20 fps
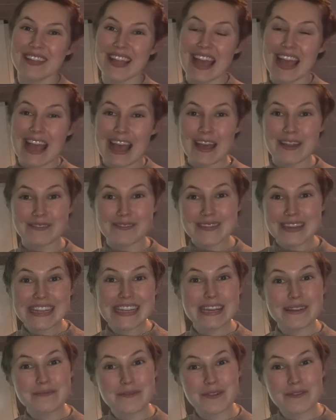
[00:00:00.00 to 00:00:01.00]
And we
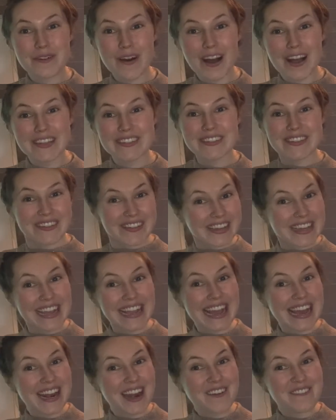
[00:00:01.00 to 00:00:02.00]
can move on to
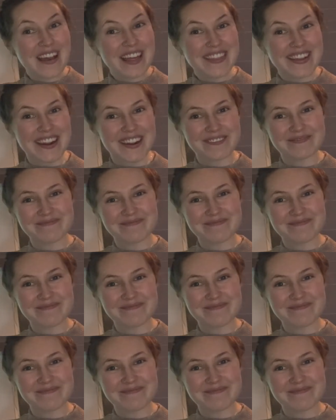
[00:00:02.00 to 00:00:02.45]
looking at our weather.